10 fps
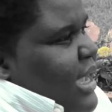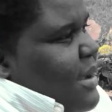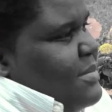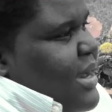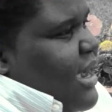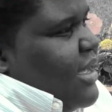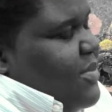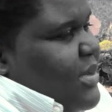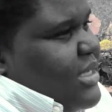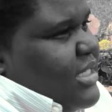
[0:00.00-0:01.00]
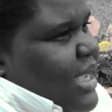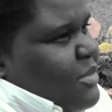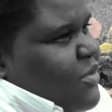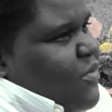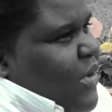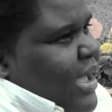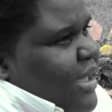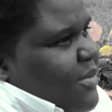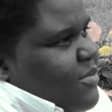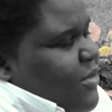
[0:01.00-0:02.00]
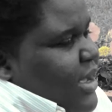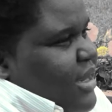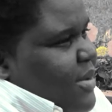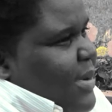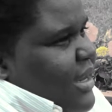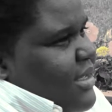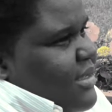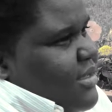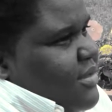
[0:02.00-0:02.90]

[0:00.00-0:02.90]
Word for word: And I'm not going to be ashamed of who I am for anybody.